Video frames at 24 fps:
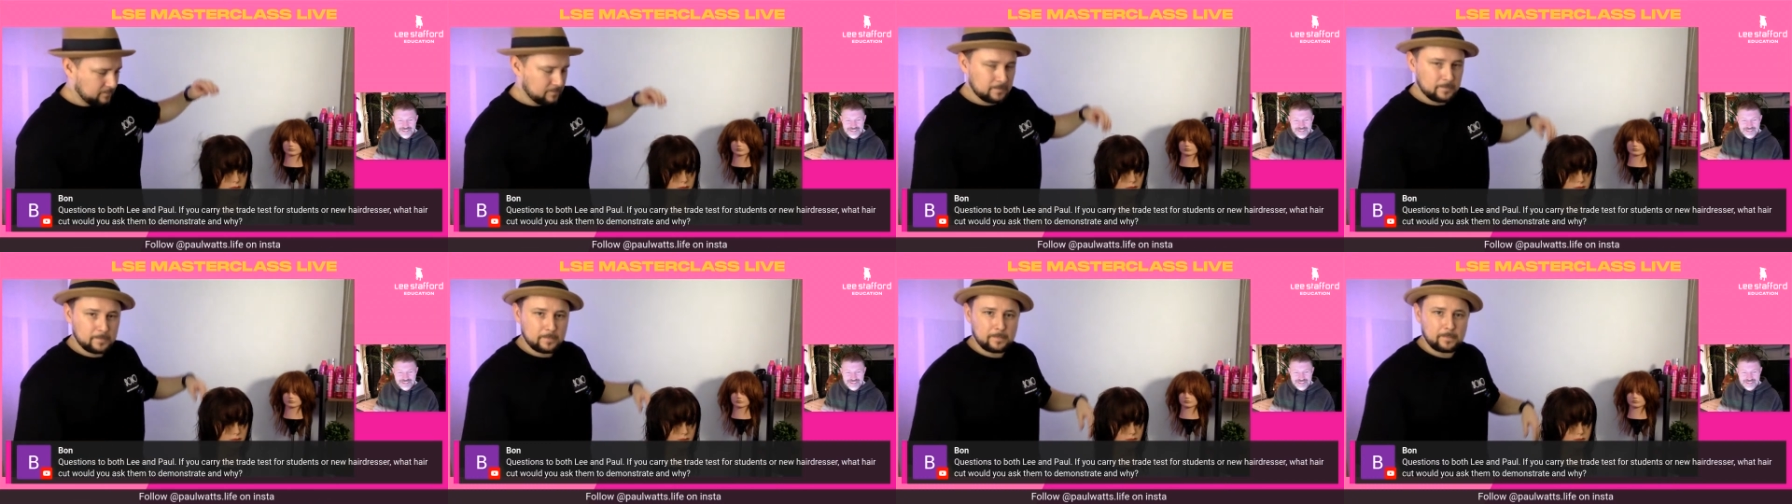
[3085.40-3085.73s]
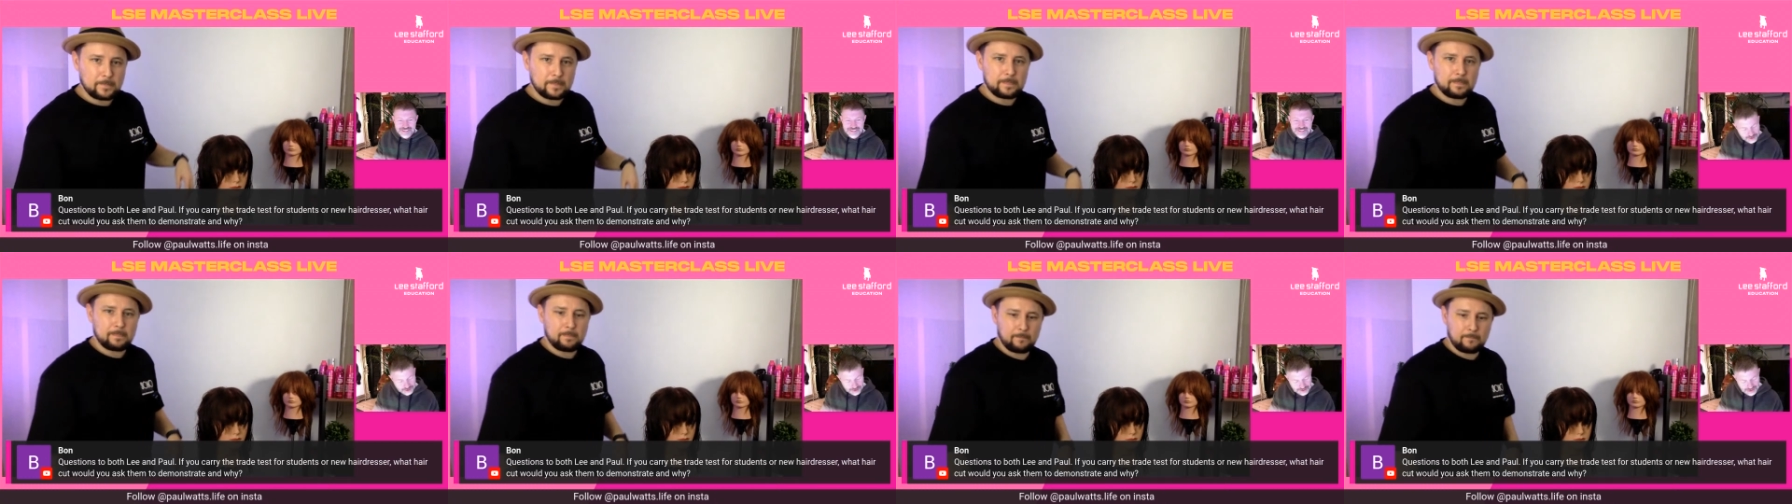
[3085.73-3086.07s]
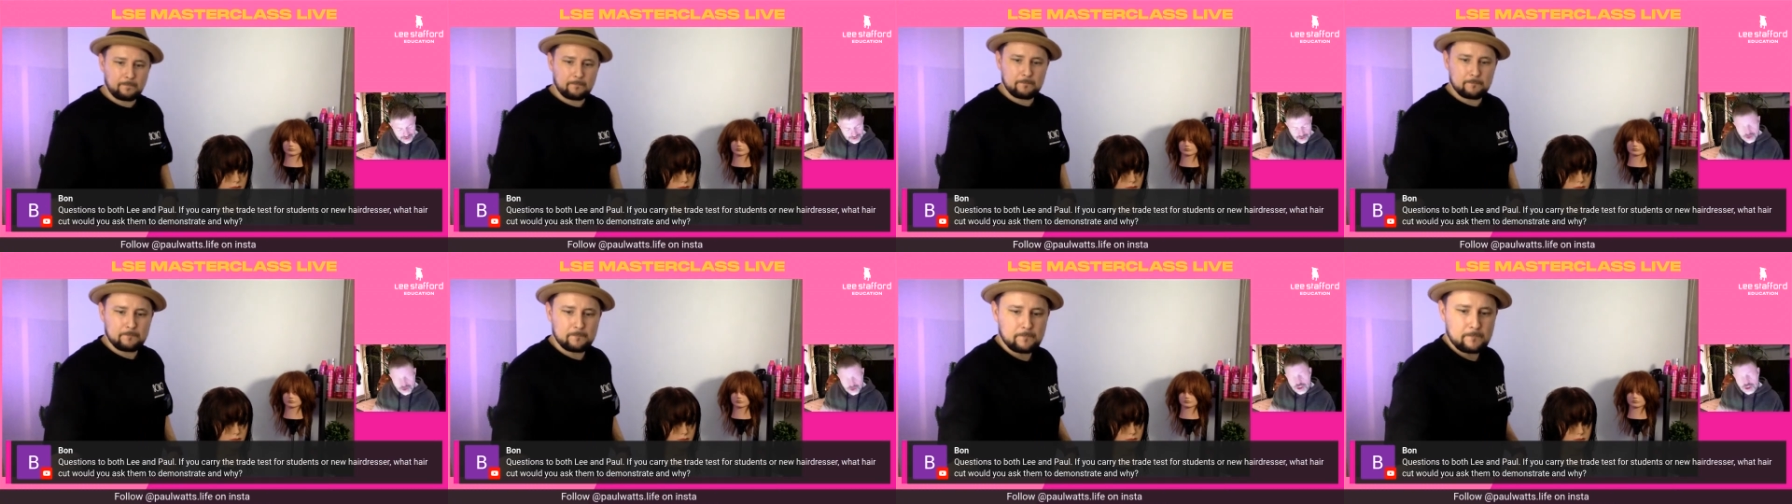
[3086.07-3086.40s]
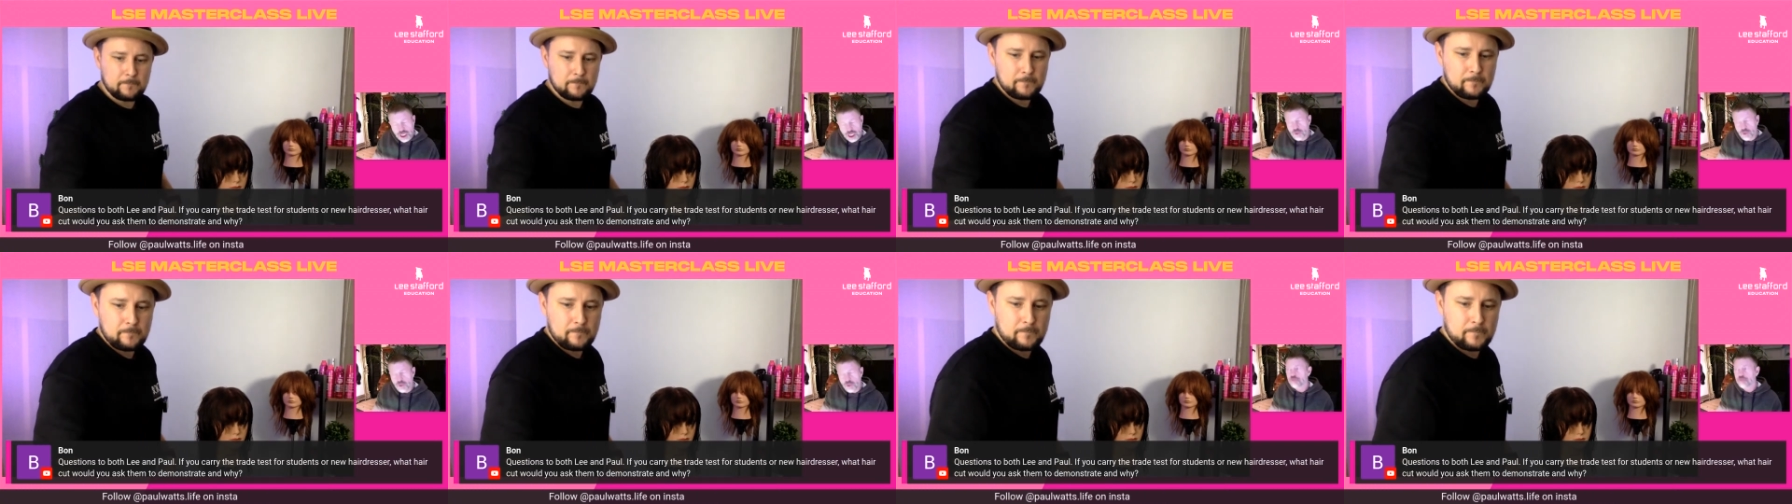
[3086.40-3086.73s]
because it does show
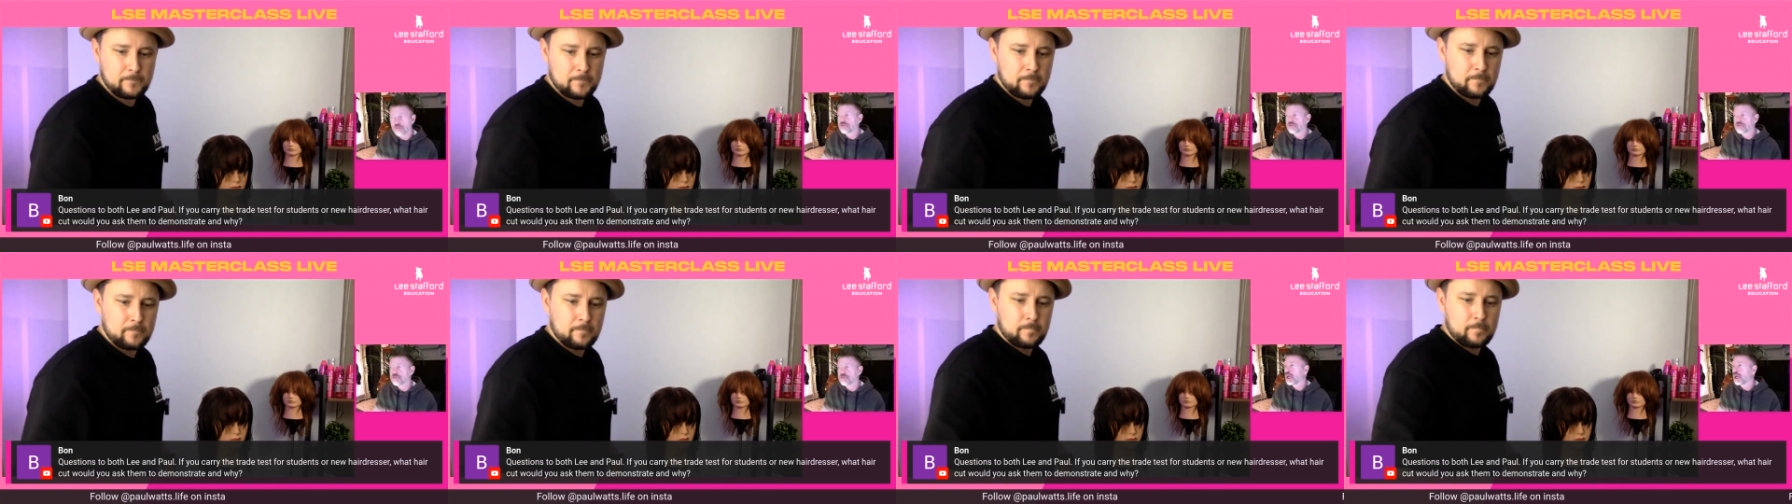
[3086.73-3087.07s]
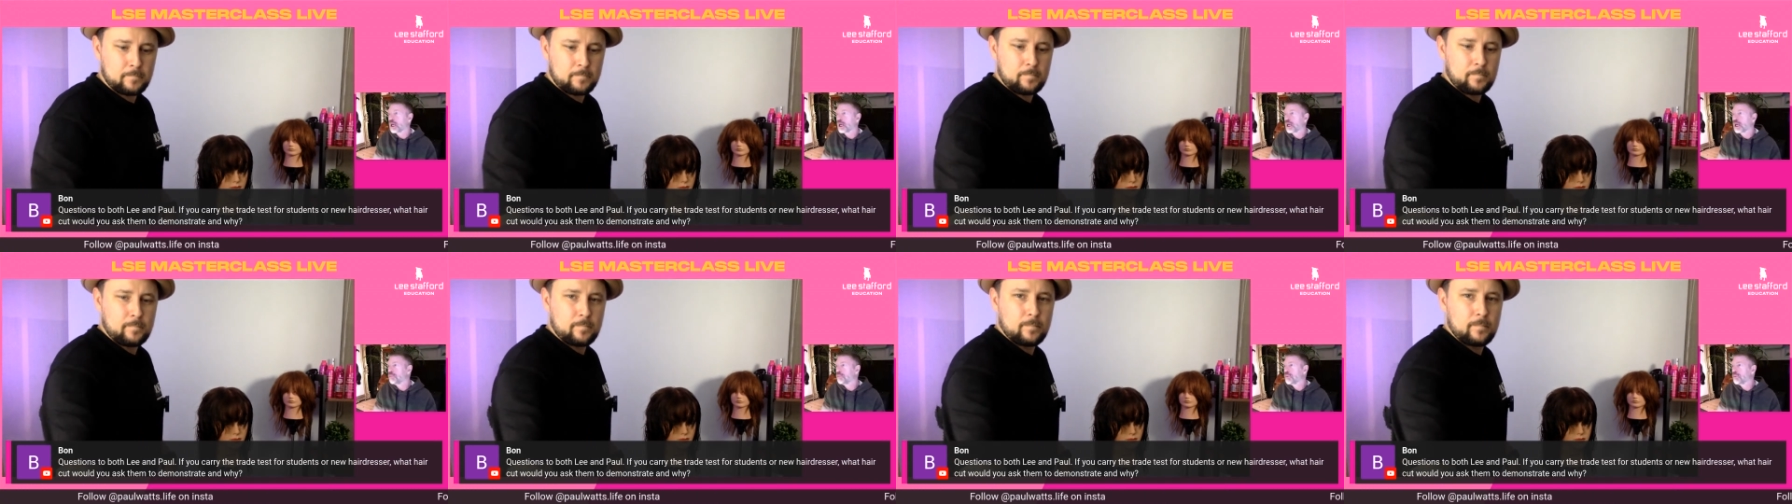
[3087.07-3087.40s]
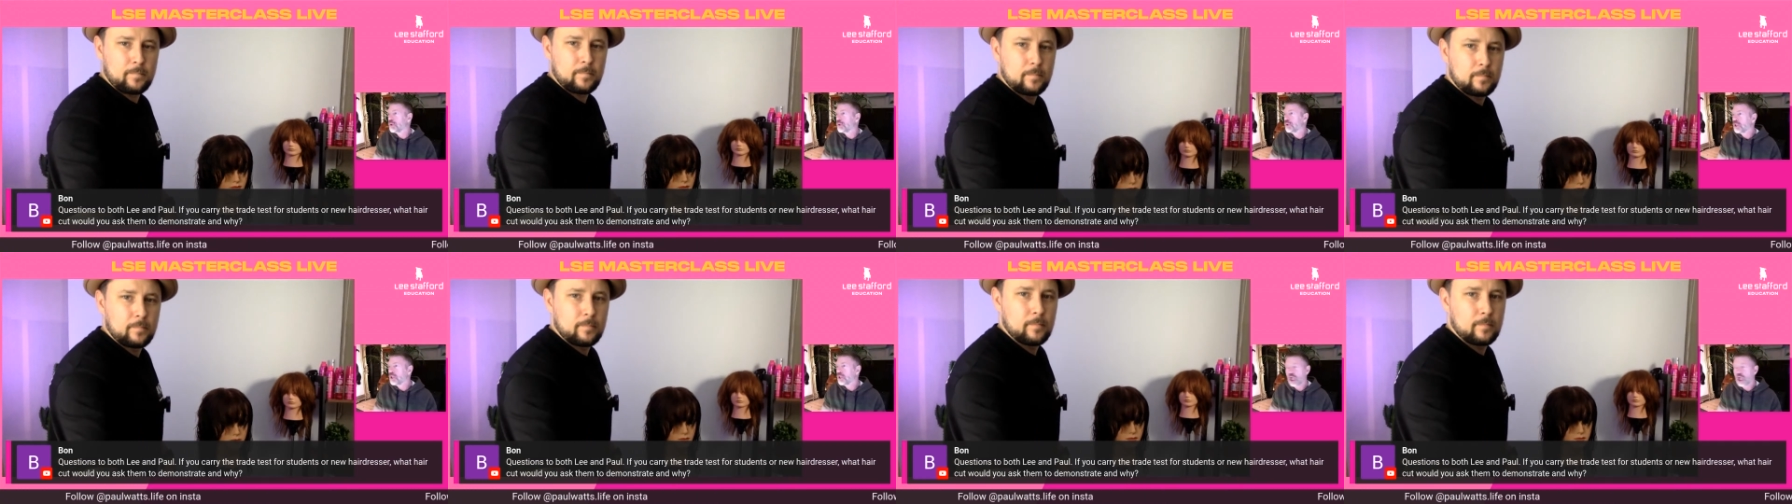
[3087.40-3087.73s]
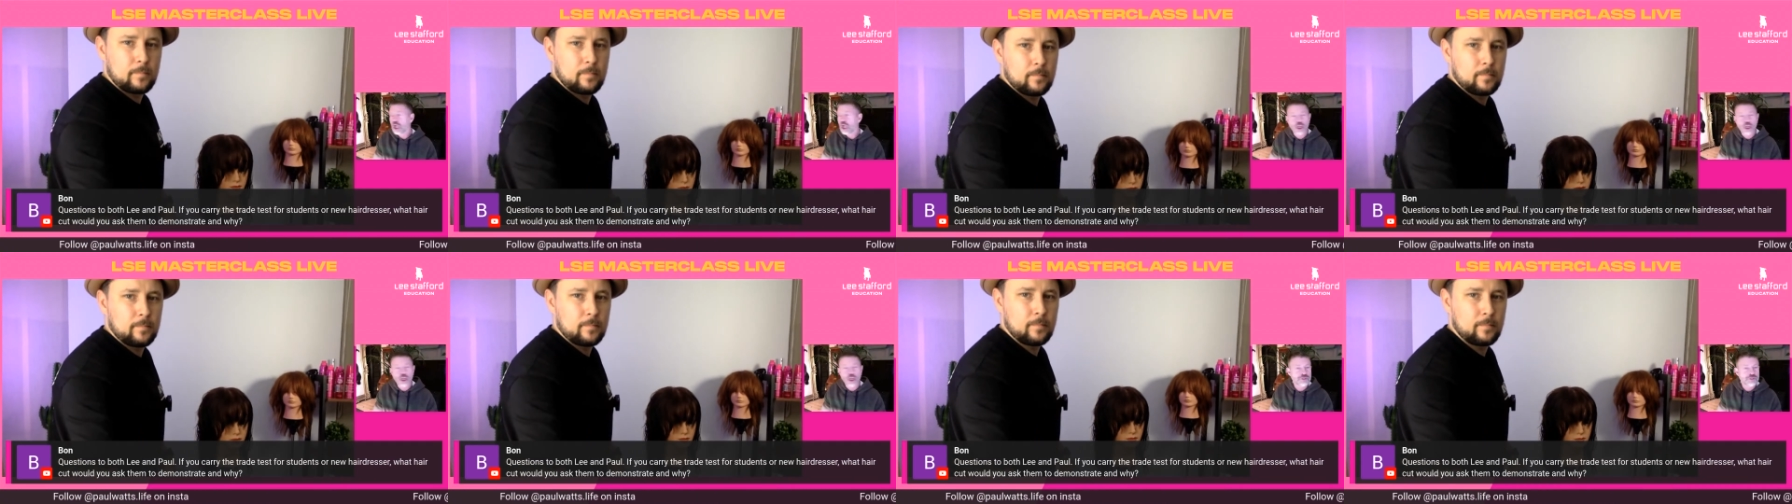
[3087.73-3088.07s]
off a
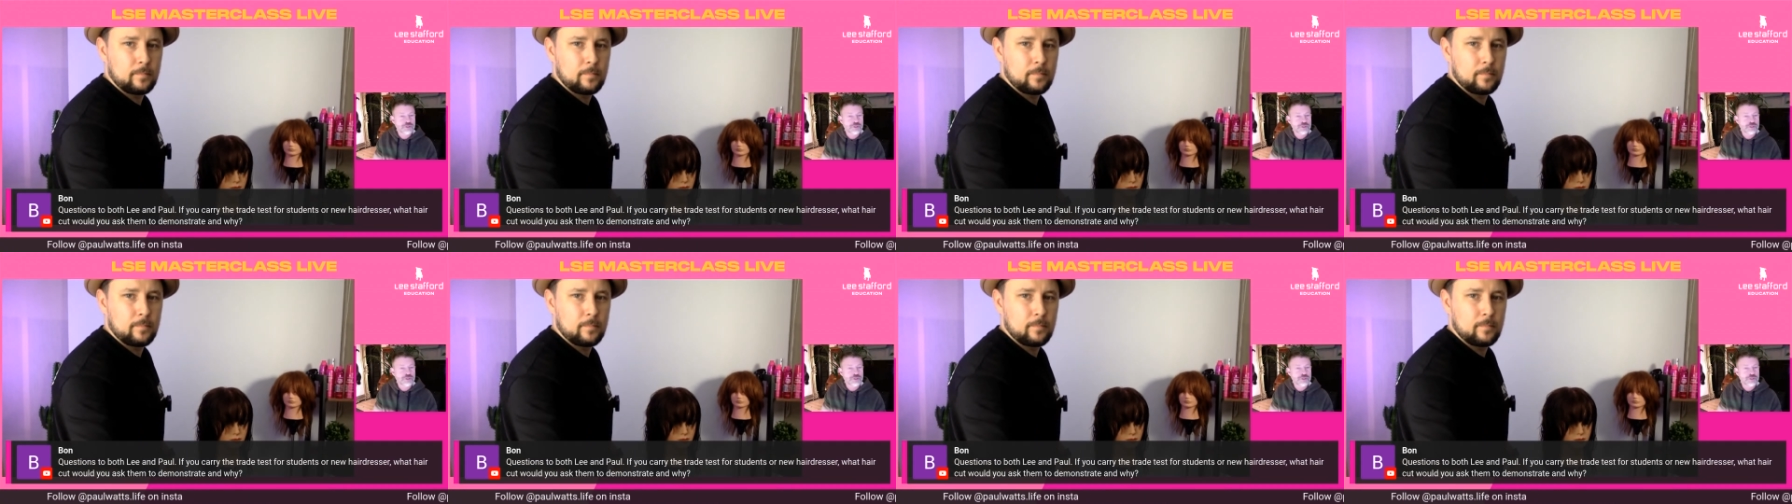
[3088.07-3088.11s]
lot of